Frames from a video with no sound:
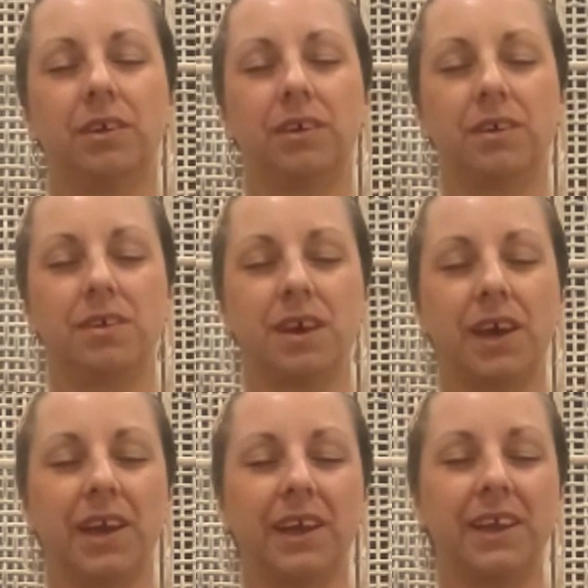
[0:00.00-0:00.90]
Is there
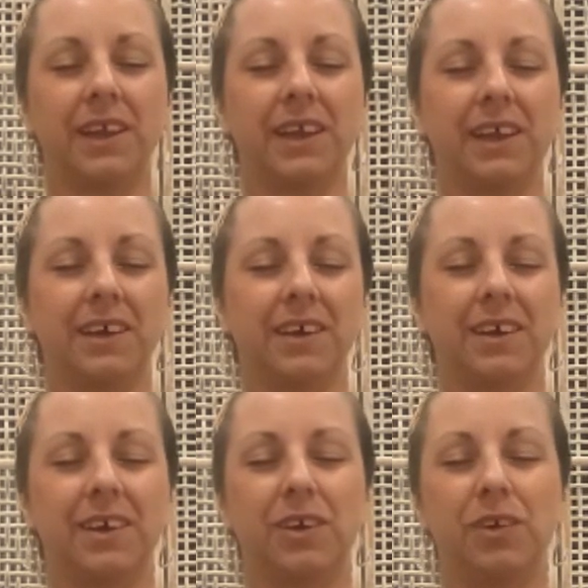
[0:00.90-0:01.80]
anything
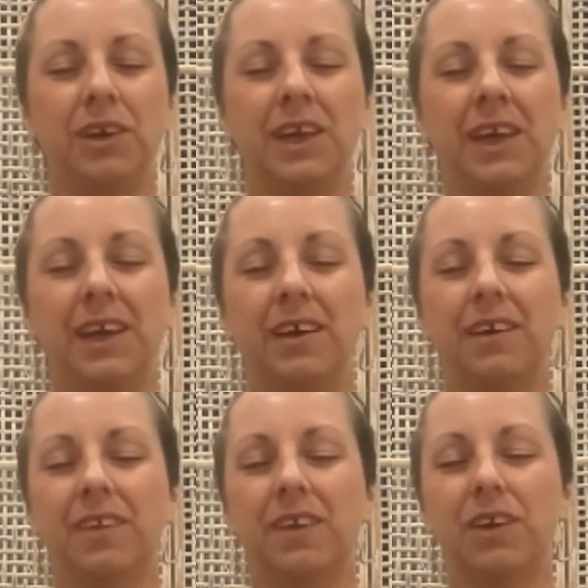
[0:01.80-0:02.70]
unique
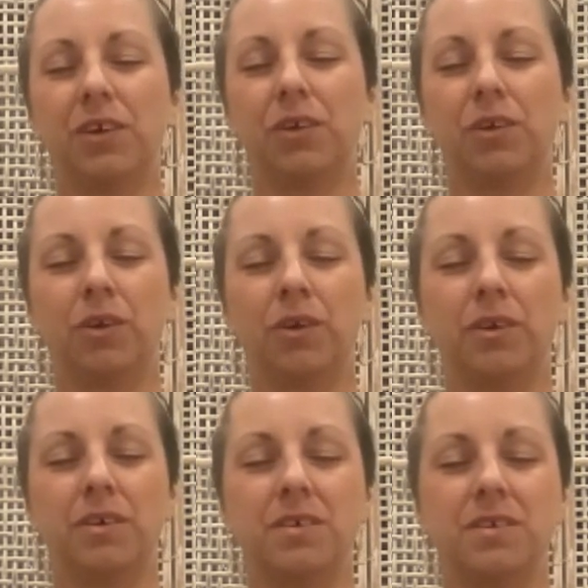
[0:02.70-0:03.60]
that you
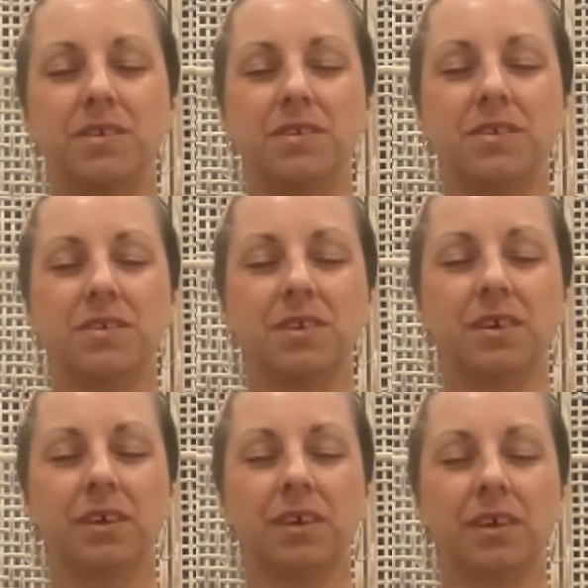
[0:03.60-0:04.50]
notice?
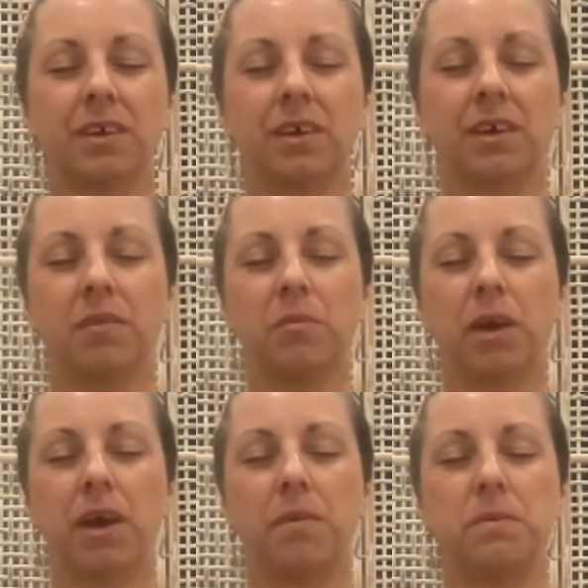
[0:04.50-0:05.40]

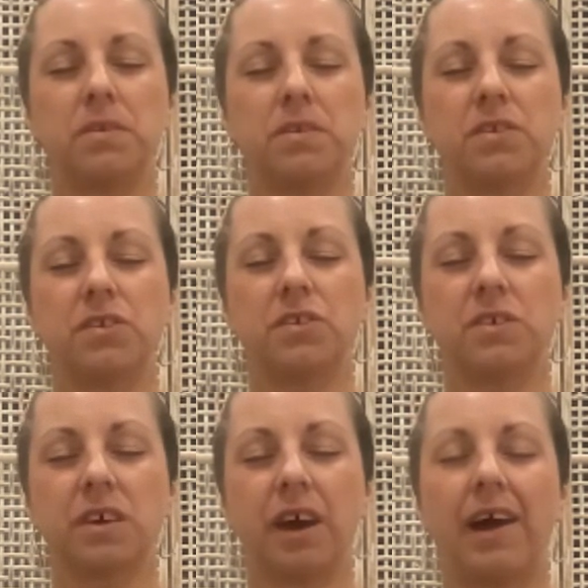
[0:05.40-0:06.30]
Perhaps it's just
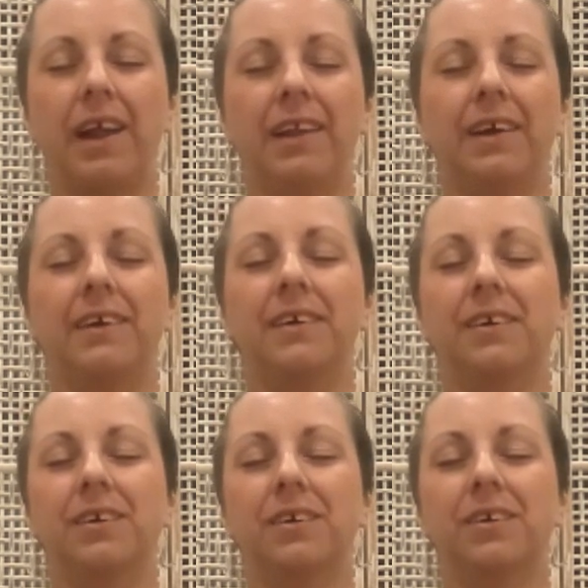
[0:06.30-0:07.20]
color.
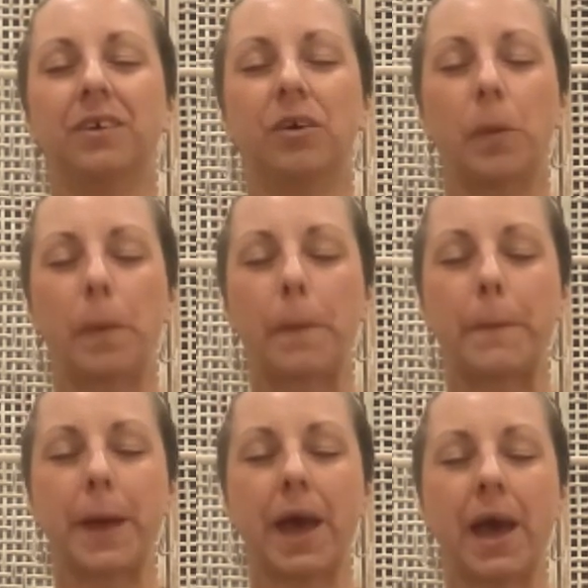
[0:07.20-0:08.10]

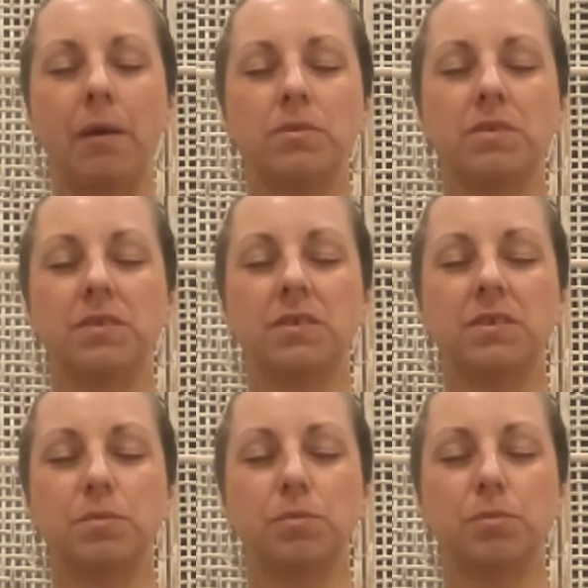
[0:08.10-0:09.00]
Perhaps it's
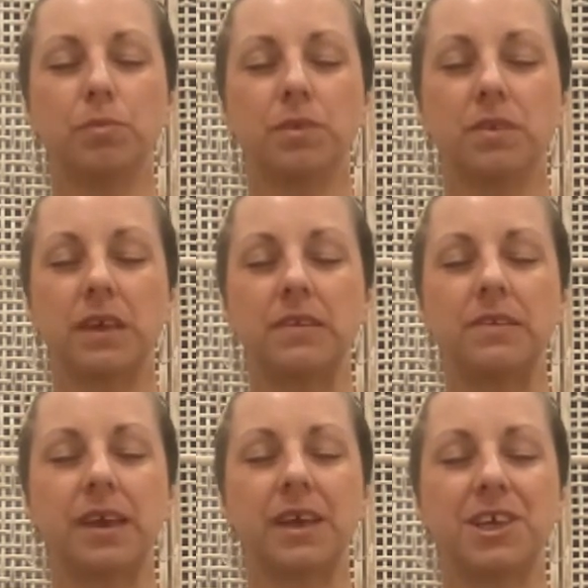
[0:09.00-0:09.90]

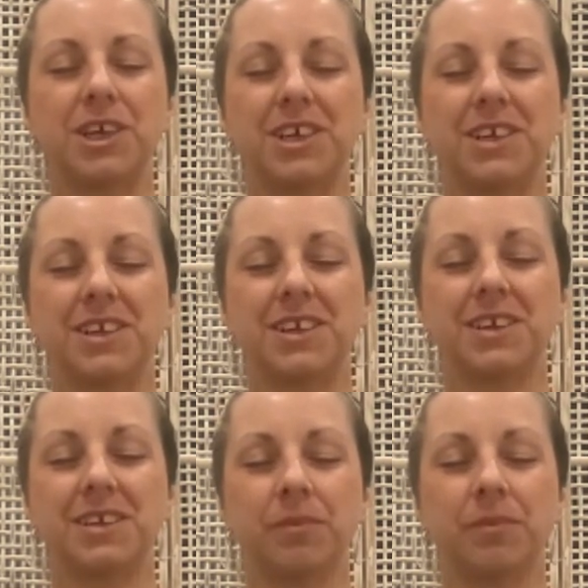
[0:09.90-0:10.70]
sensation.